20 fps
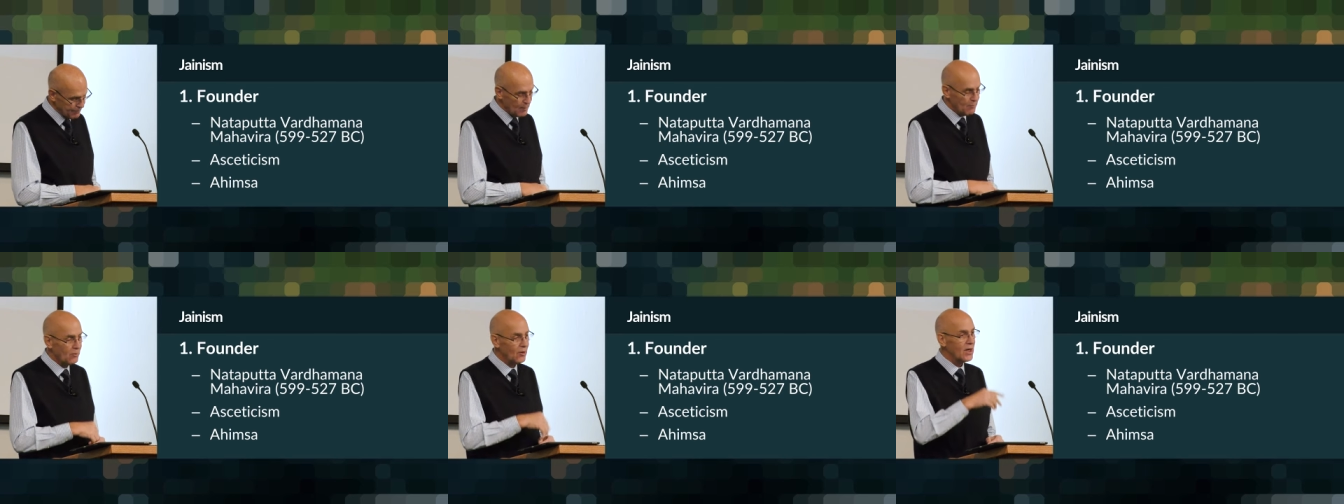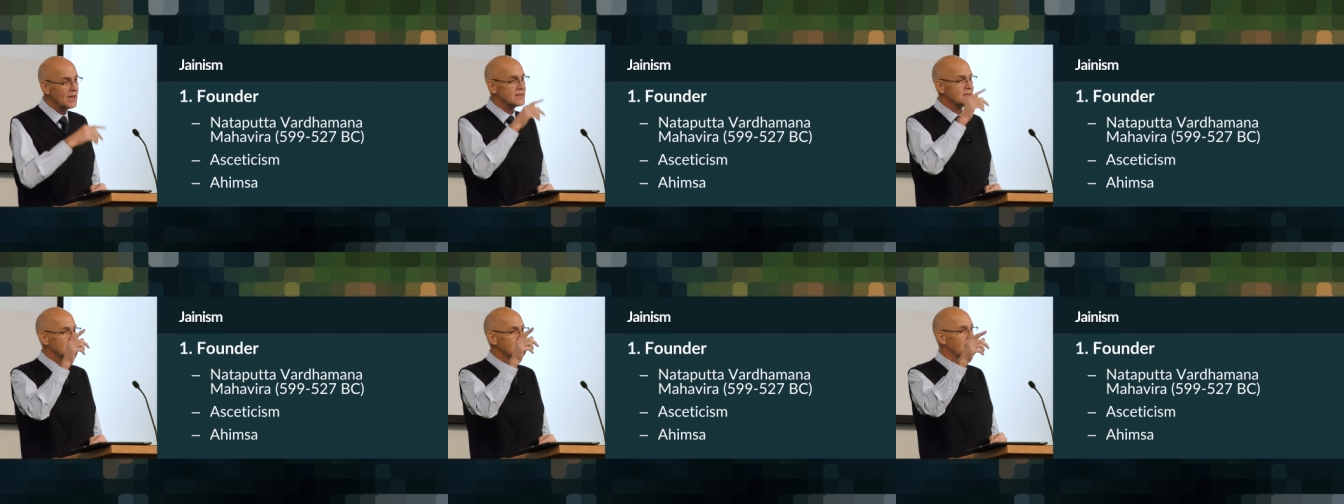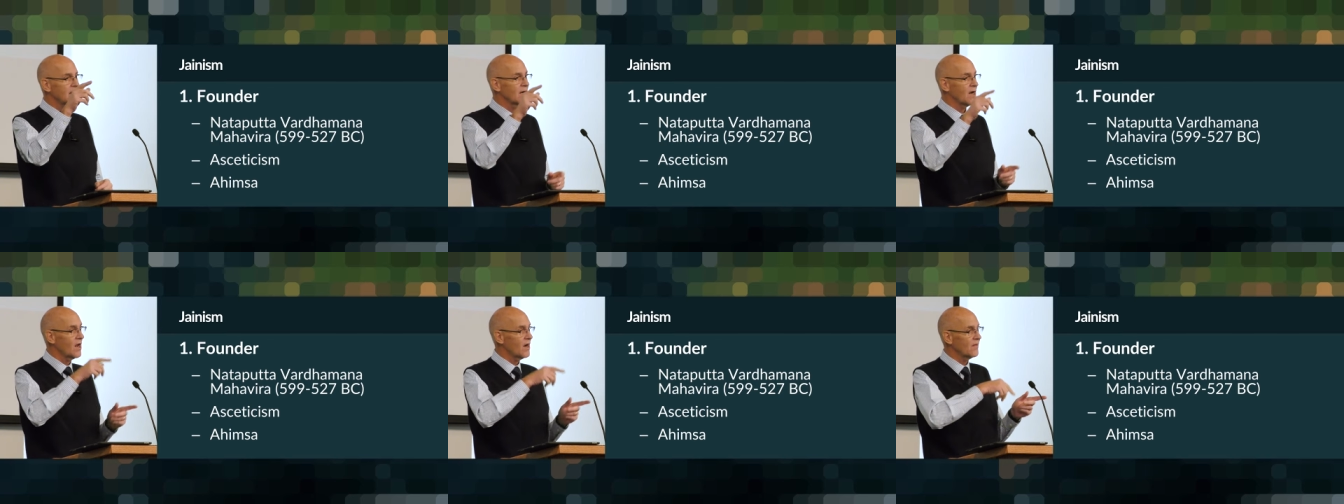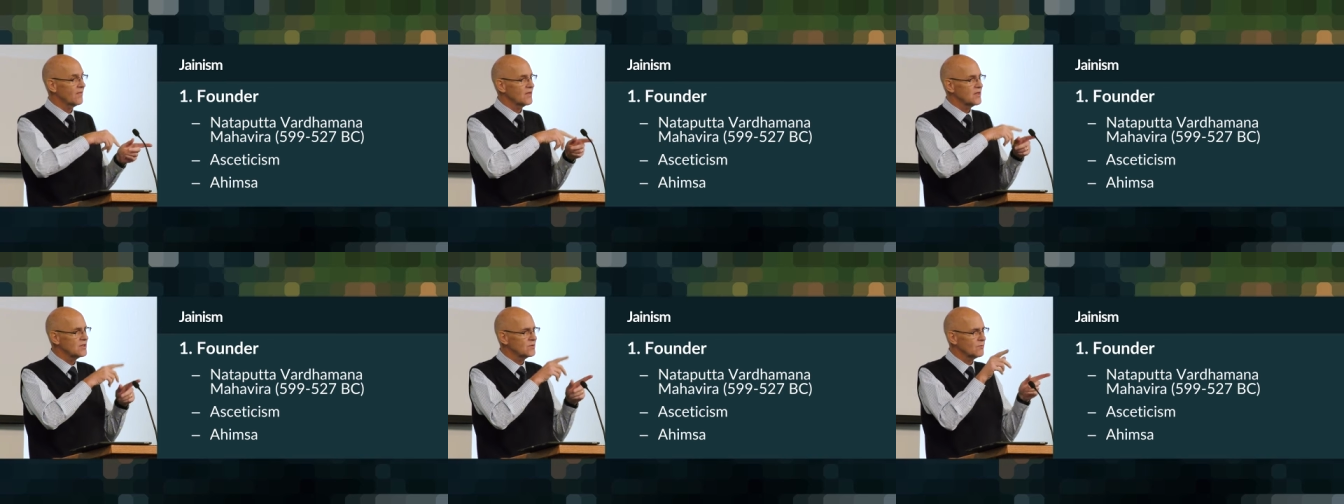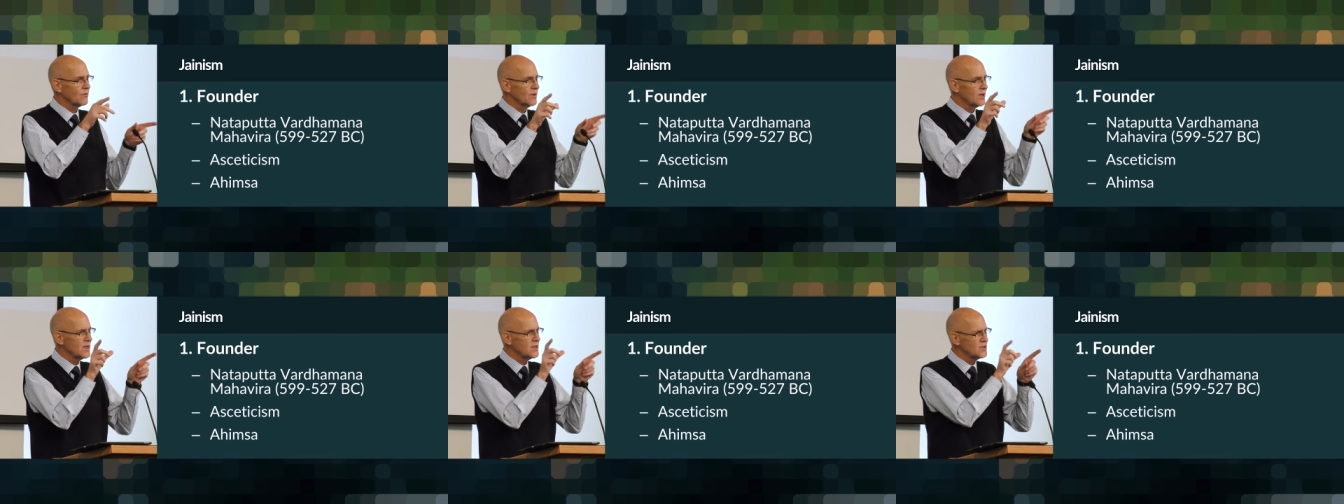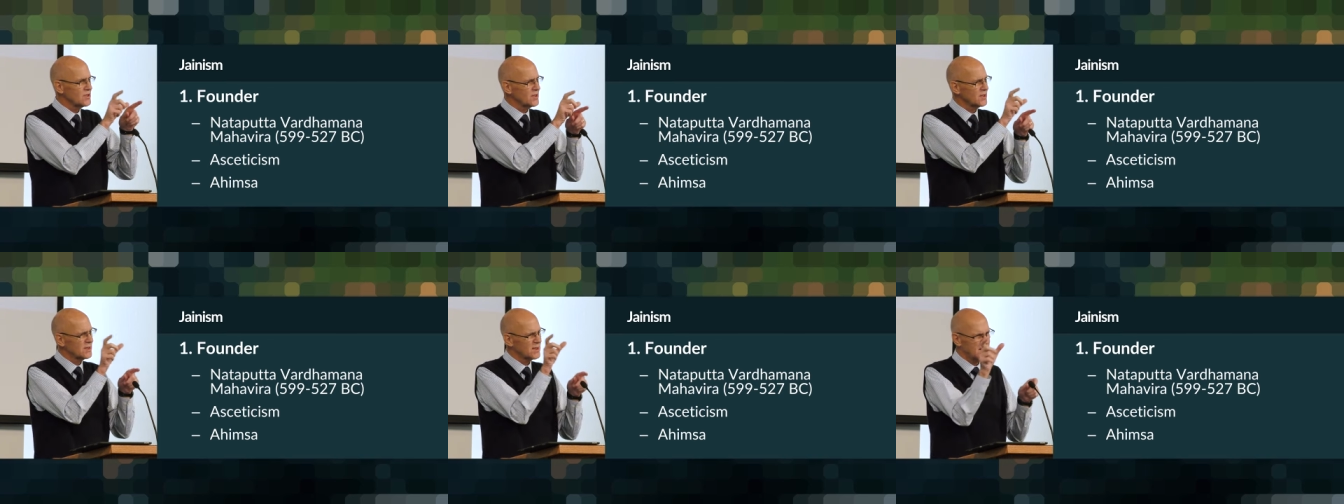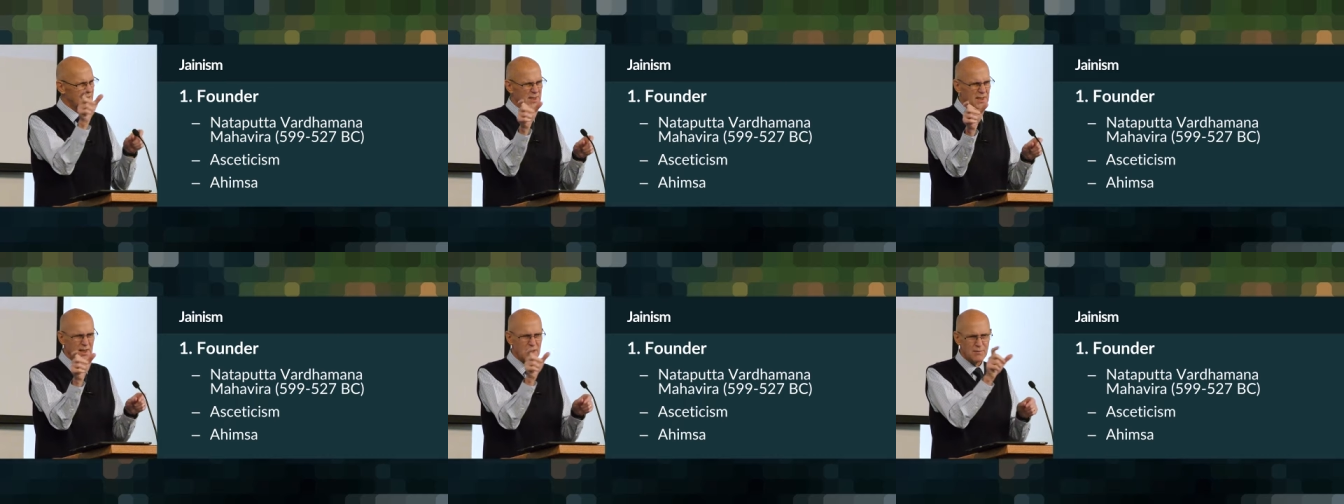Remember I said a lot of these
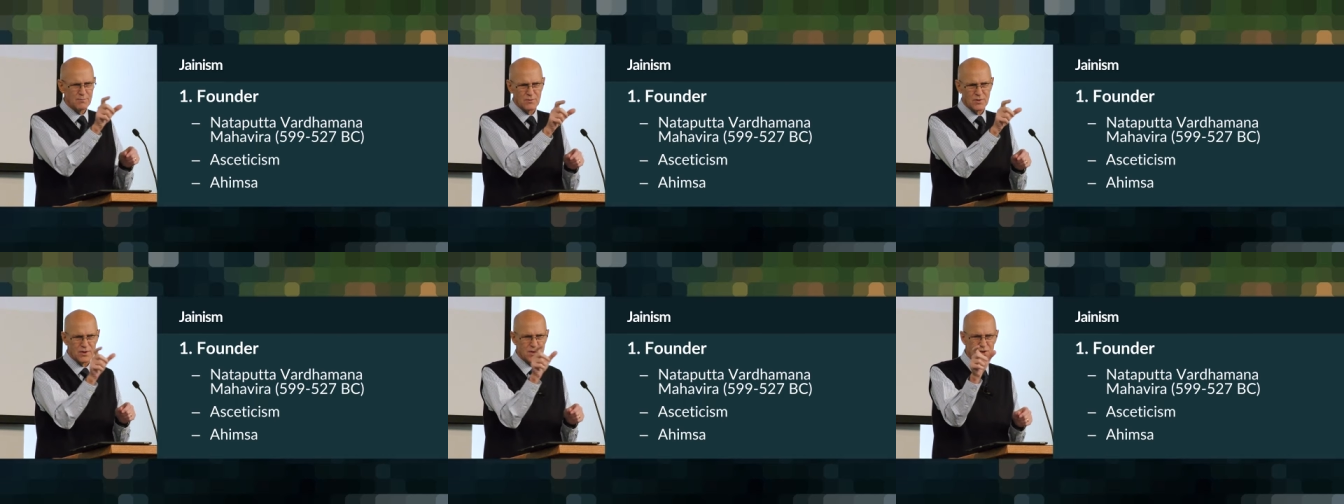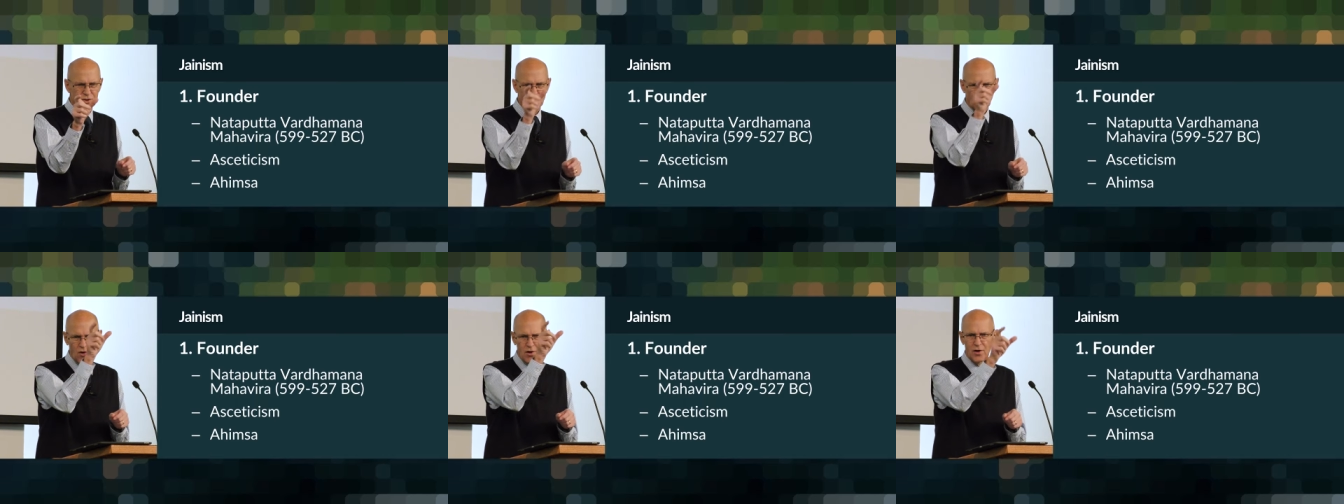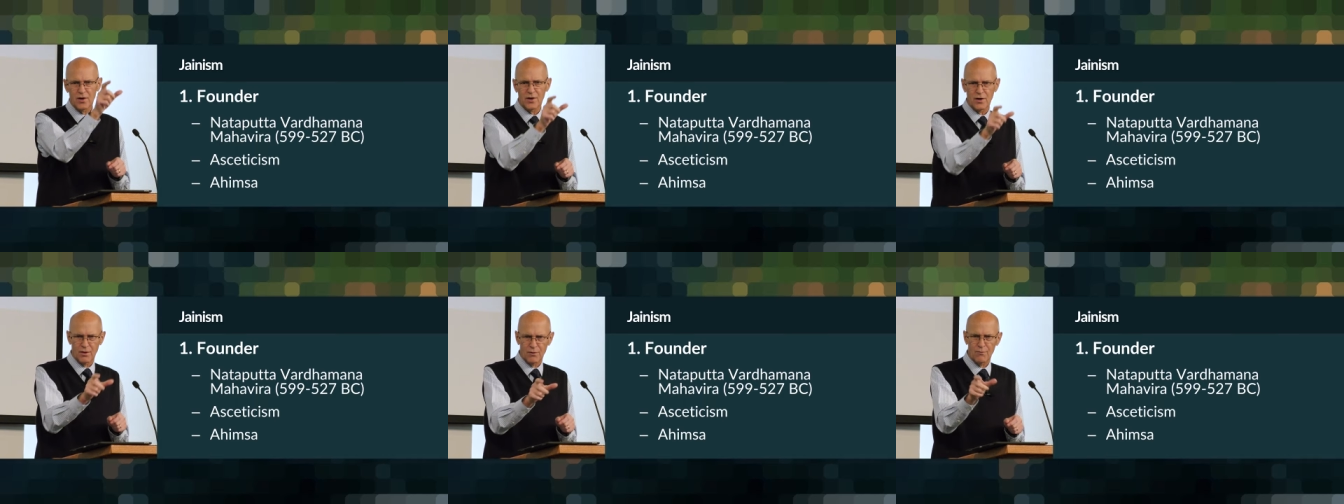religions seem to start